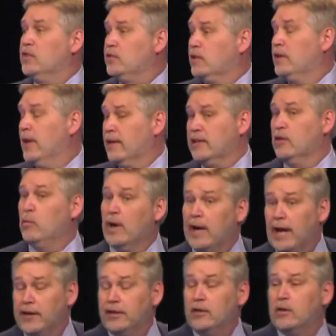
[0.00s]
connect to what I
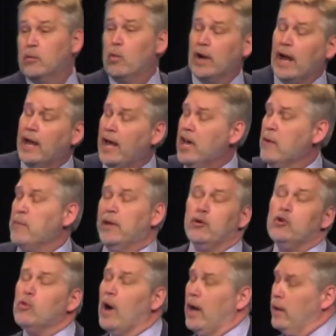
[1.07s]
do and what I am and
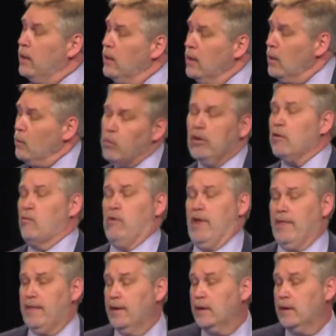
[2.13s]
who I work with?